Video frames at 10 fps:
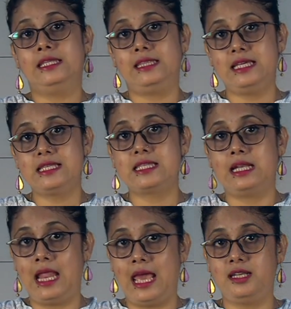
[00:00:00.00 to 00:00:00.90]
This
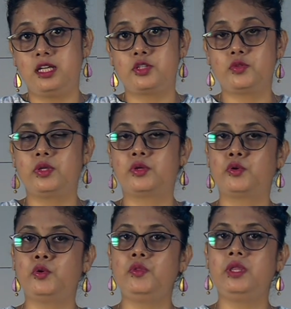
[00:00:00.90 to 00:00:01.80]
led to the
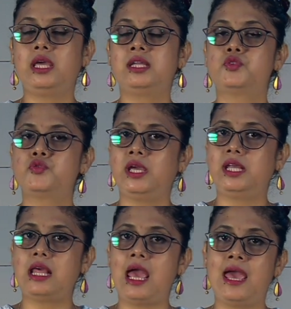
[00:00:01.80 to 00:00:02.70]
growth in
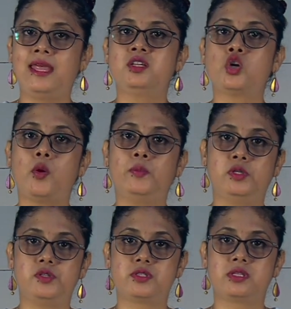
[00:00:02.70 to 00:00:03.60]
trade and
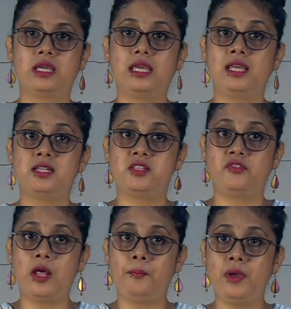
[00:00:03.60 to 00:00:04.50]
commerce, in
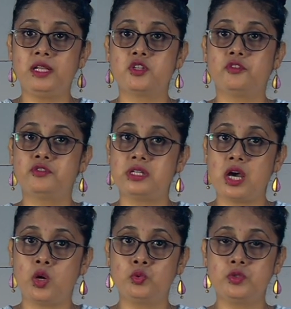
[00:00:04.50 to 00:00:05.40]
development of
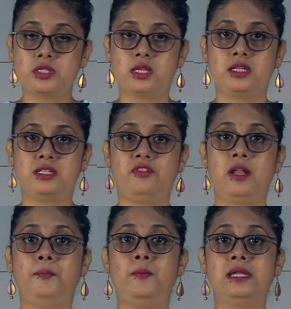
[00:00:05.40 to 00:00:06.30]
towns,
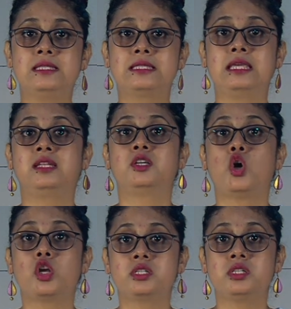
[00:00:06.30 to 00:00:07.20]
developments in
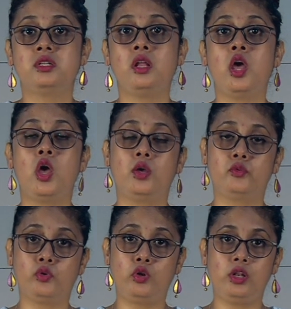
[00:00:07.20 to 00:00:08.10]
cotton,
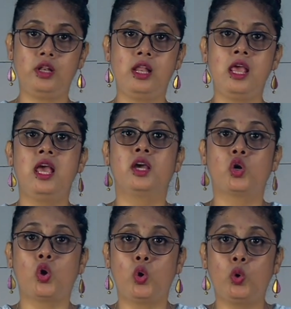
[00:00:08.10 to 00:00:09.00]
wool,
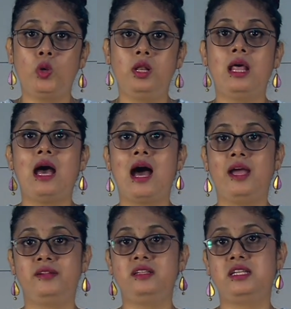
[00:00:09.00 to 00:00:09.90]
coal,
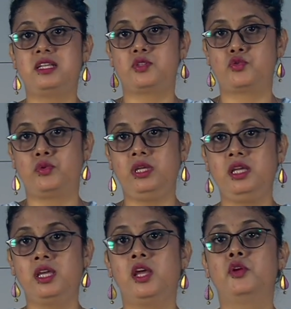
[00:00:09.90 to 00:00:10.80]
iron industry
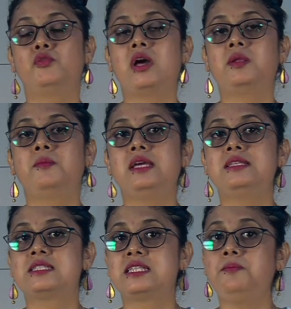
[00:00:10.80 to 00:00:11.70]
run by
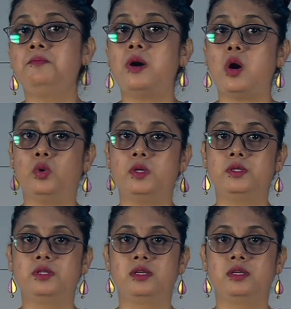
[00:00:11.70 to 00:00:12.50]
steam power,